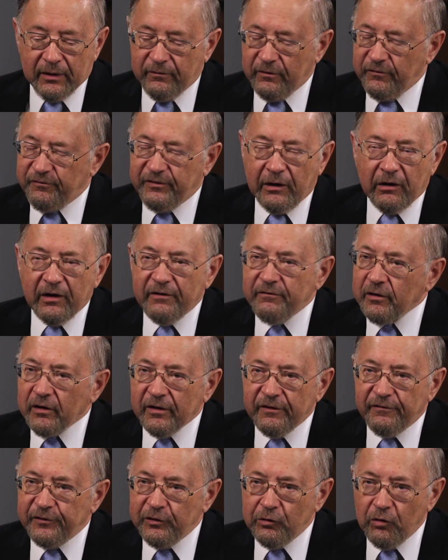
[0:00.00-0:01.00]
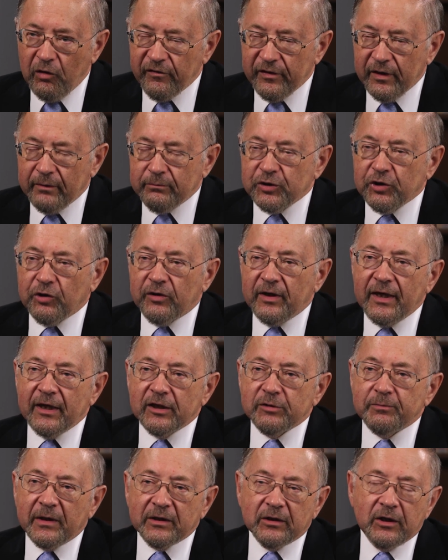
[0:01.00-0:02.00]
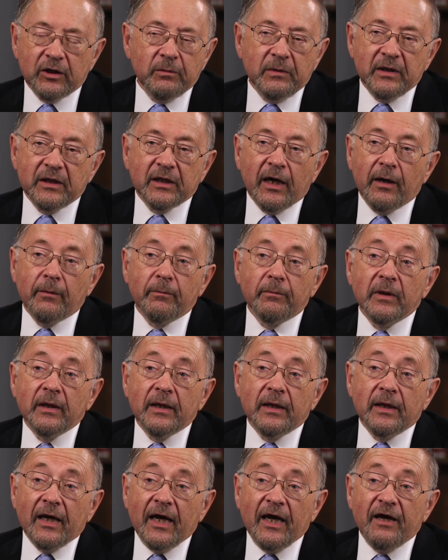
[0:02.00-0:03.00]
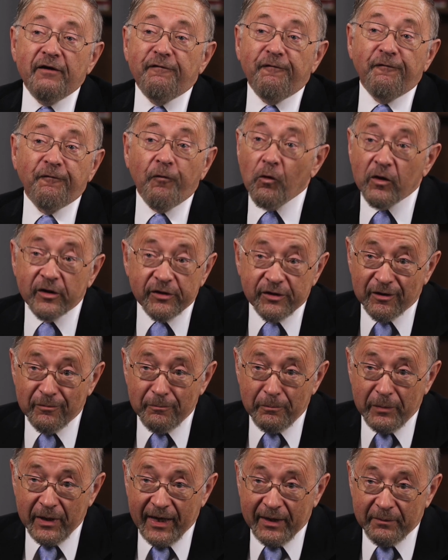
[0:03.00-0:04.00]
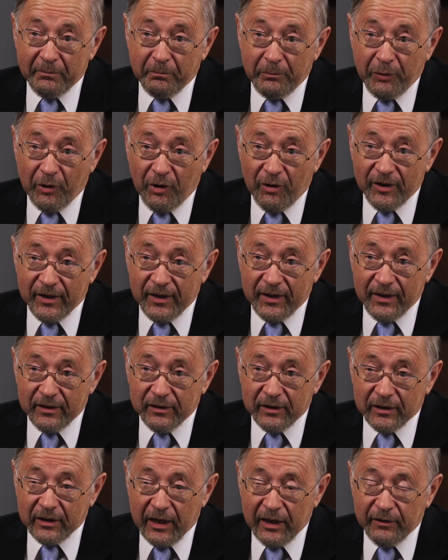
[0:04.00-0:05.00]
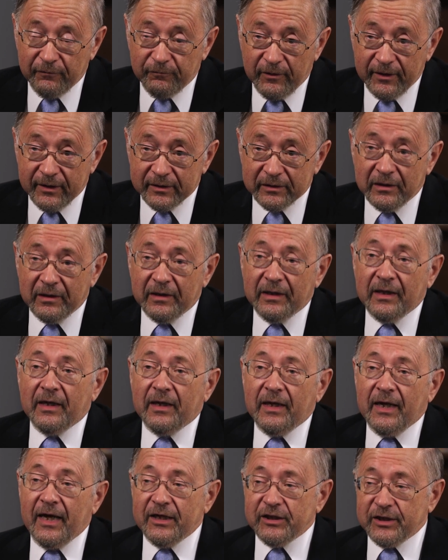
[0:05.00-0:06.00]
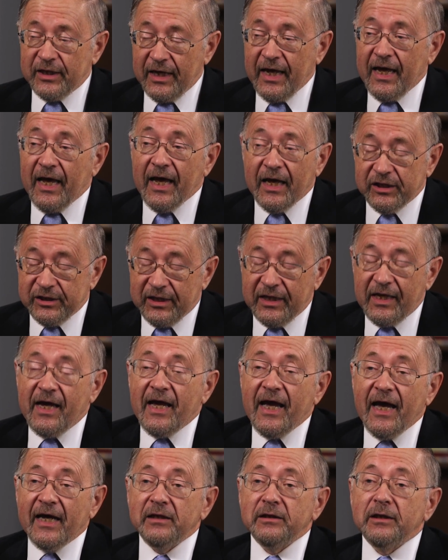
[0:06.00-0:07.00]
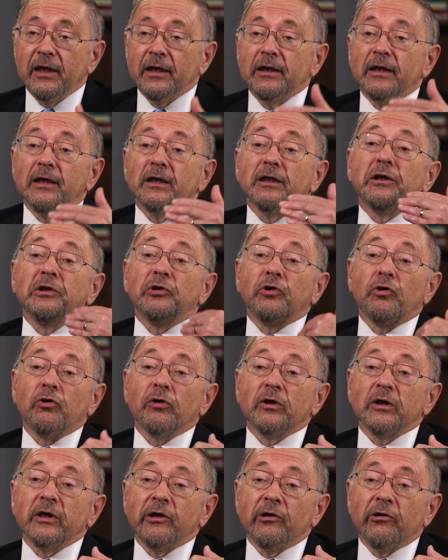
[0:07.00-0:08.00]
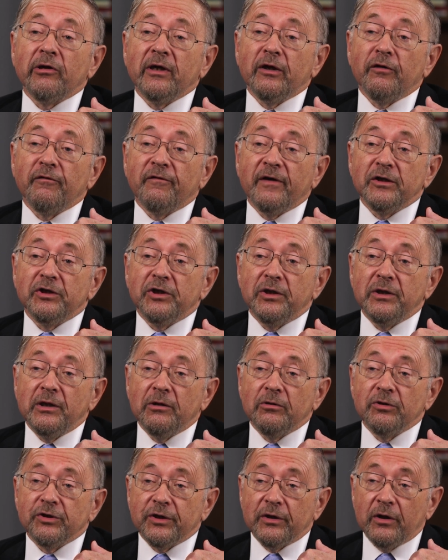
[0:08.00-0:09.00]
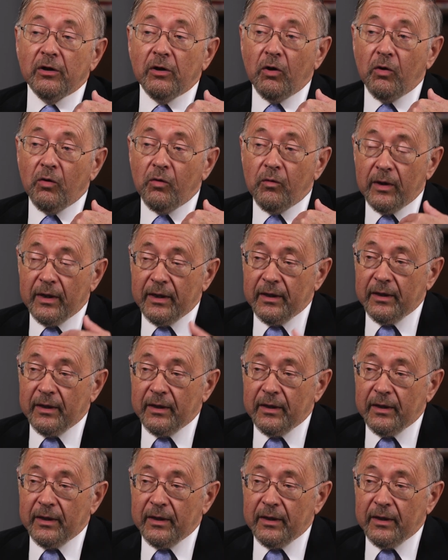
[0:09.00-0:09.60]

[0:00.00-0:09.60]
There are very, very few of them. So they expected to become a fourth combatant party in the conflict, as they had done in an earlier intervention years ago.